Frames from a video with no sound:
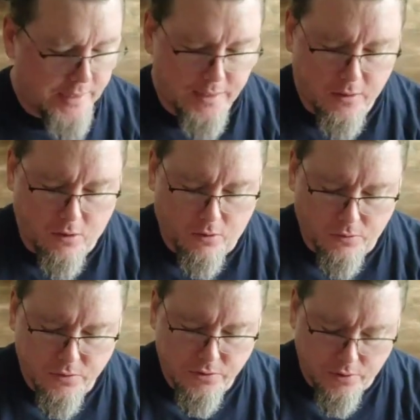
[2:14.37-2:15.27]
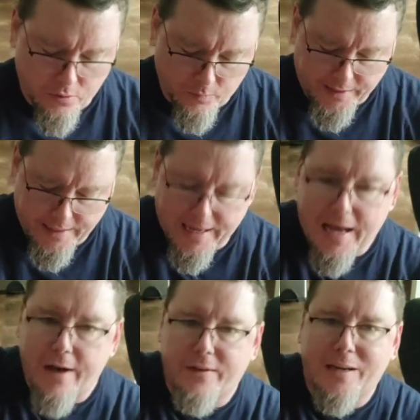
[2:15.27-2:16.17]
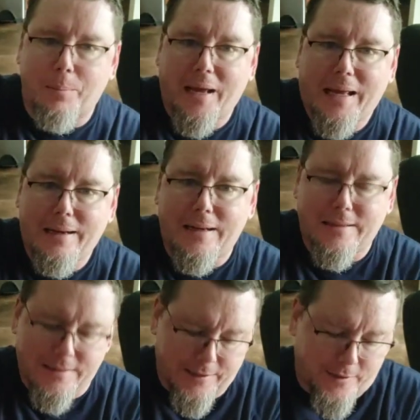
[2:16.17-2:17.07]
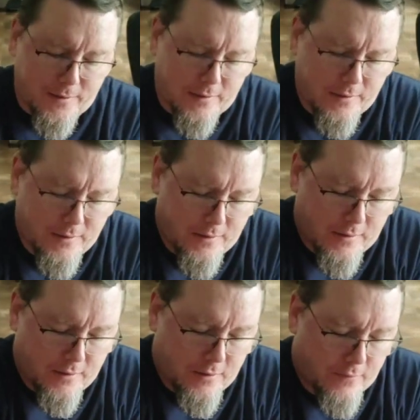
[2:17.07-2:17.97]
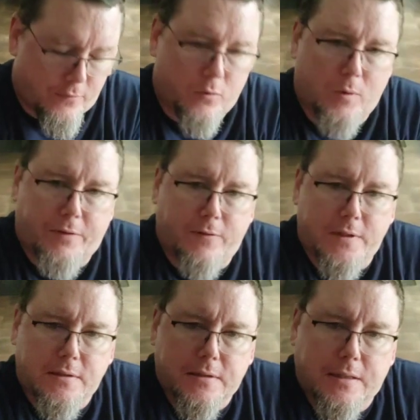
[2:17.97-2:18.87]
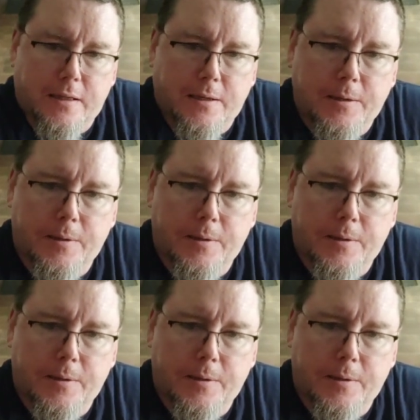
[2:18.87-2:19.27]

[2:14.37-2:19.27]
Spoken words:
And also we have an appendix here for reference.